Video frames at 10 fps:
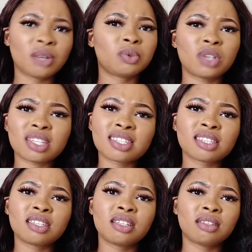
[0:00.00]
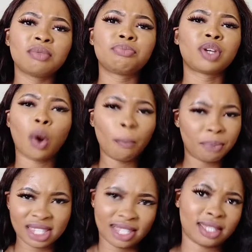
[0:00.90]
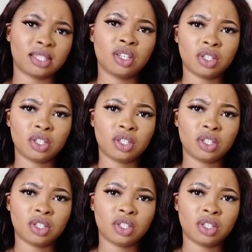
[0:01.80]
They will just be competing.